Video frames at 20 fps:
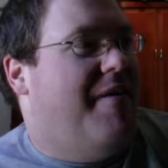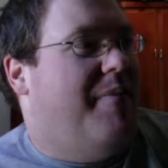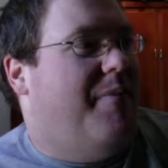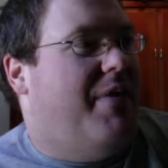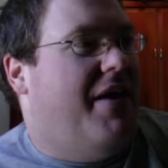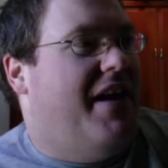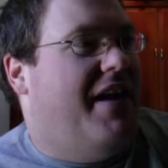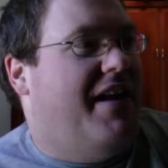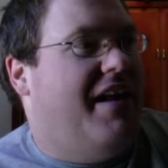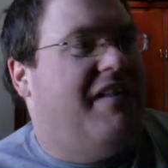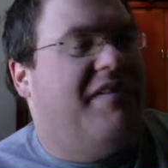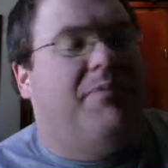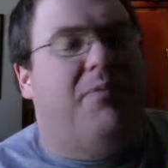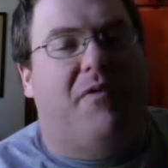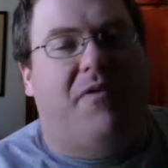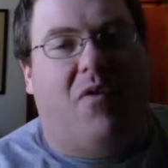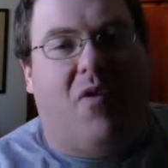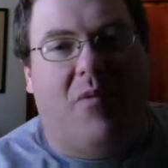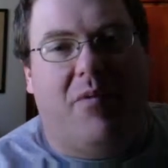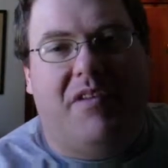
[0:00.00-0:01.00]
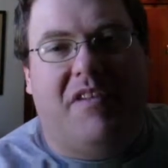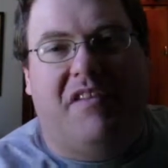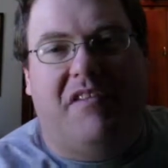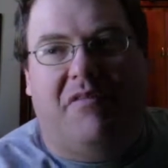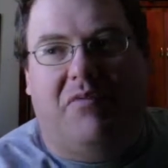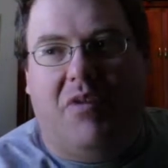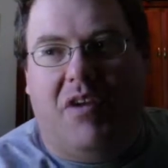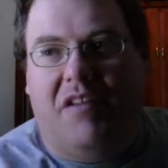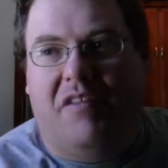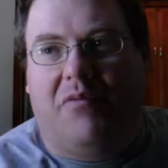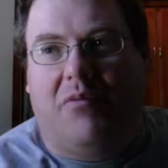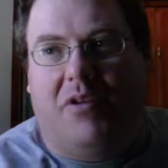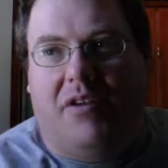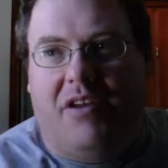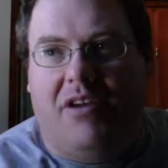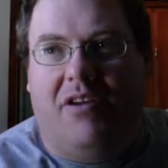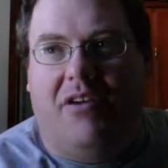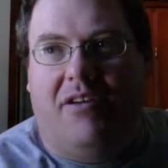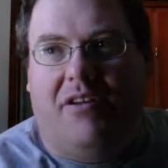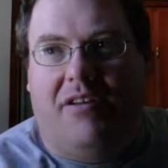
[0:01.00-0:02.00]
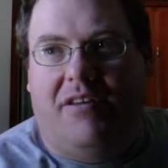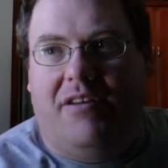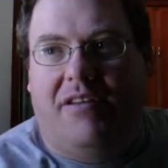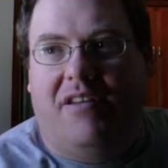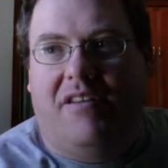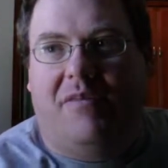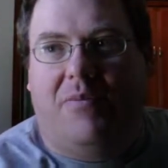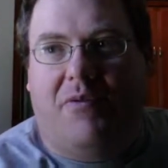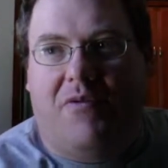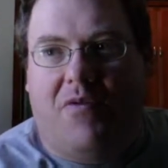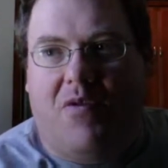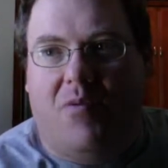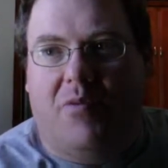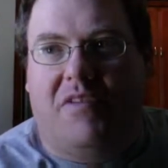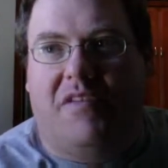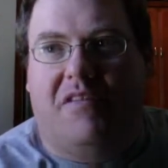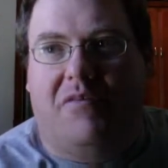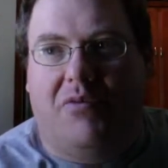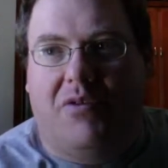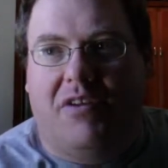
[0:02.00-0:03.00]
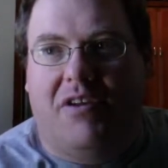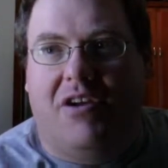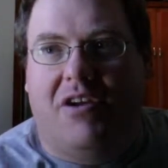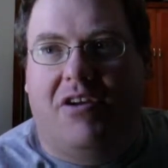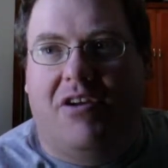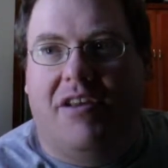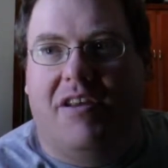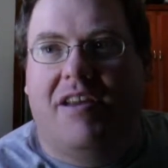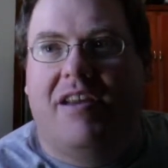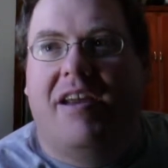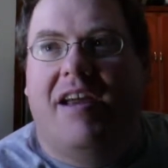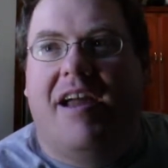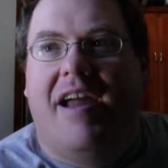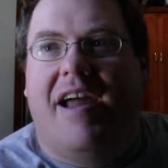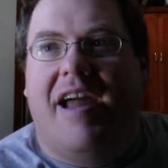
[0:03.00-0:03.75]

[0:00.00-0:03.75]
But his performance is really good. His performance is really good.